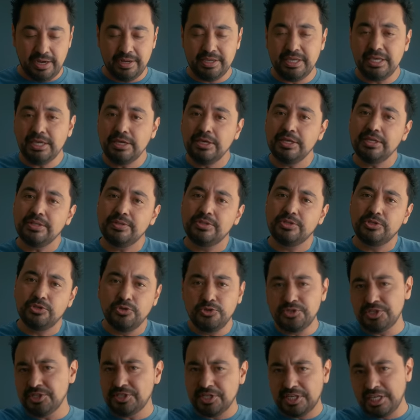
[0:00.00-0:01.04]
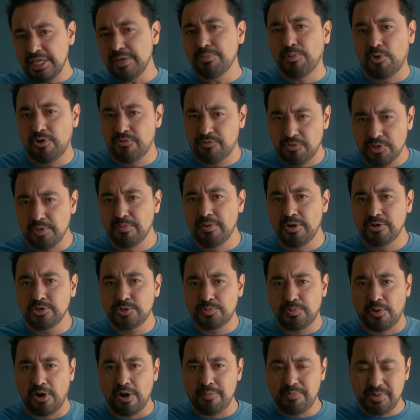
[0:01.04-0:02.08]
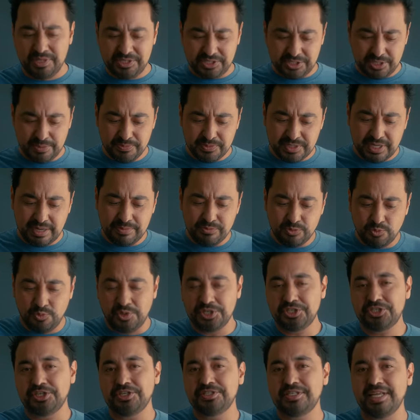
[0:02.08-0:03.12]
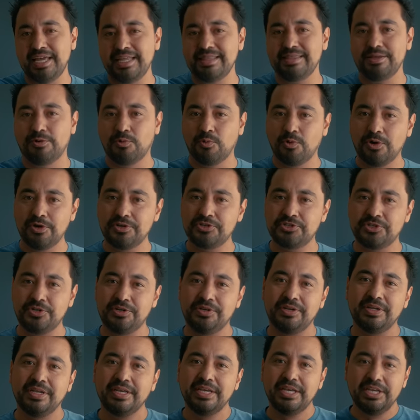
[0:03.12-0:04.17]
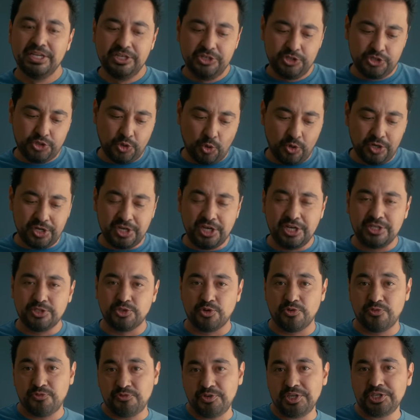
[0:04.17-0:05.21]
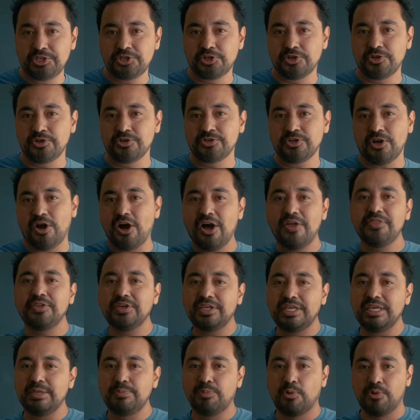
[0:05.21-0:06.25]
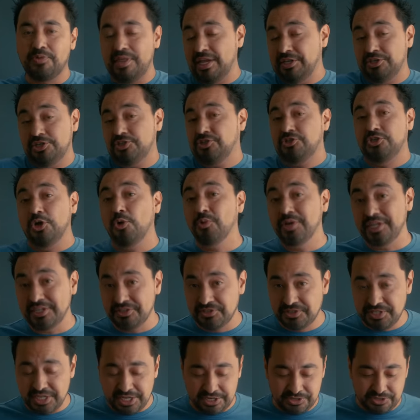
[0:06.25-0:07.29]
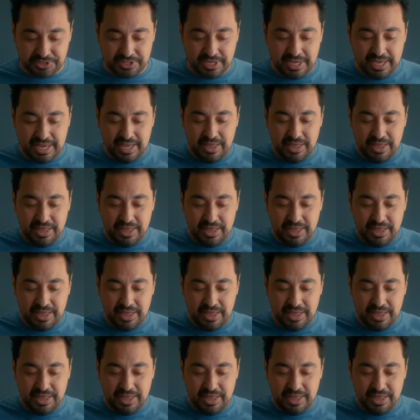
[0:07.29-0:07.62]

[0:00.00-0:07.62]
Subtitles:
He uses the keyboard for the most part, but sometimes wishes that there were certain shortcuts or features on the keyboard that just don't exist.